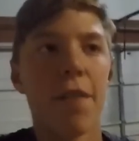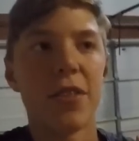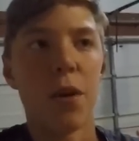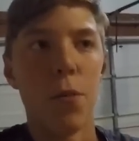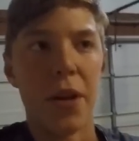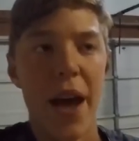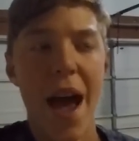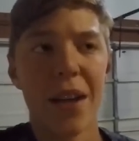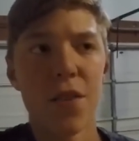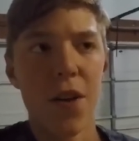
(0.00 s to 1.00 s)
to have someone
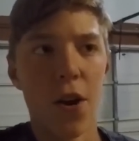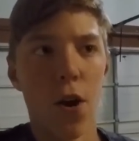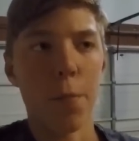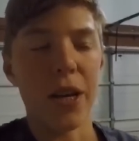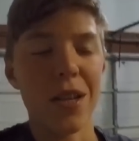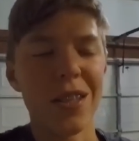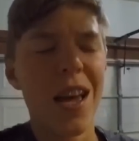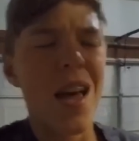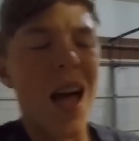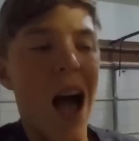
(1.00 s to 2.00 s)
to activate her
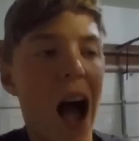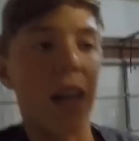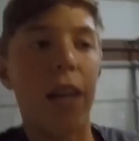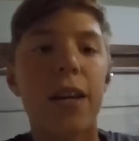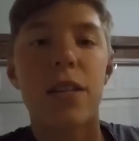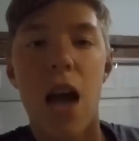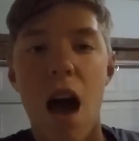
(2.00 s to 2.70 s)
because I like to